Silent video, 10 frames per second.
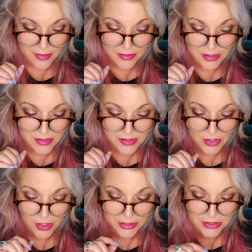the
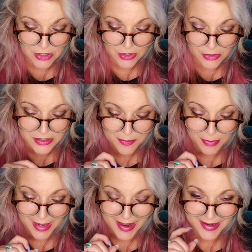sun turned
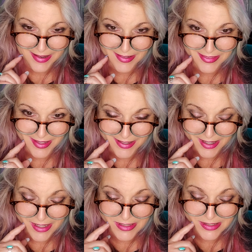black like
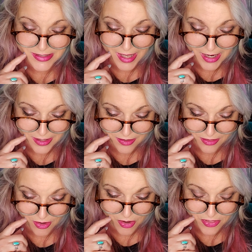a
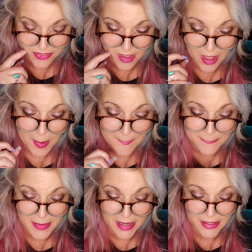sackcloth
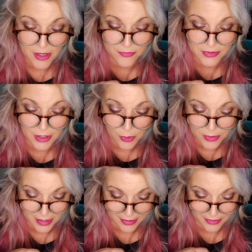made of goat
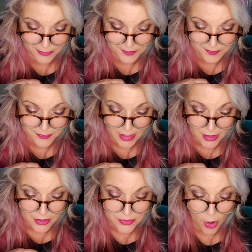hair.
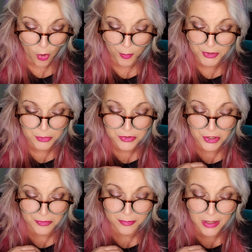The whole moon
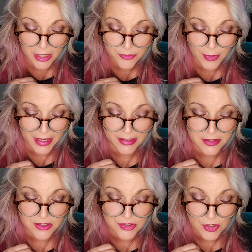turned blood red,
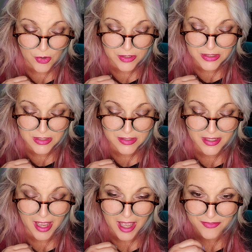and the stars in the
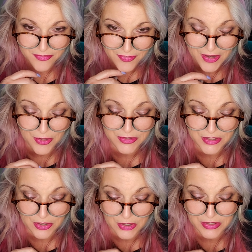sky fell
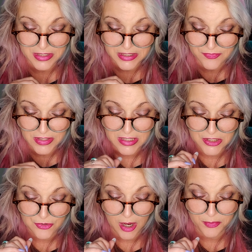to earth as figs
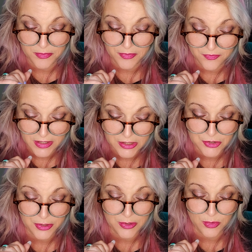dropped from a fig
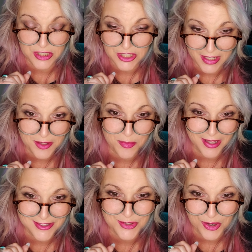tree when shaken by
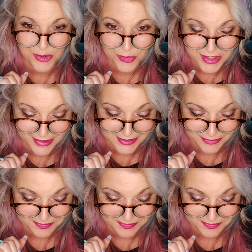a strong wind.